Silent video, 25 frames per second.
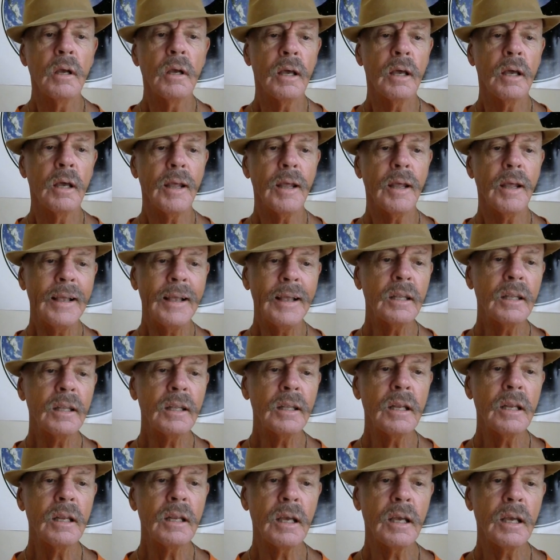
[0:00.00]
and
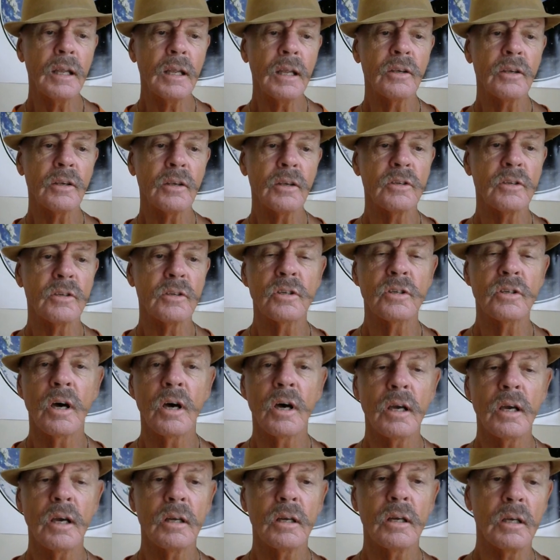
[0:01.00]
alienating
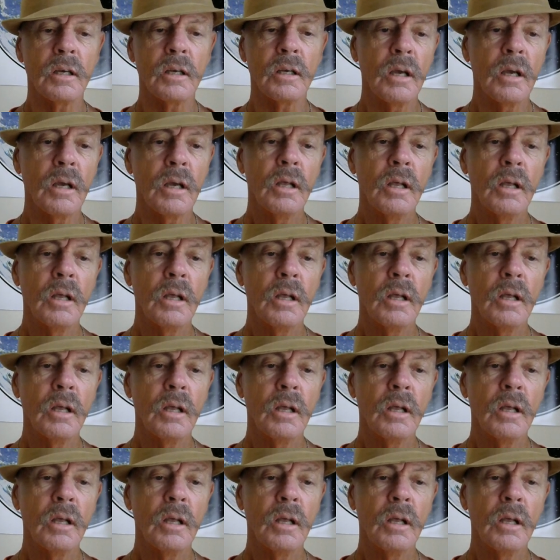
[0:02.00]
society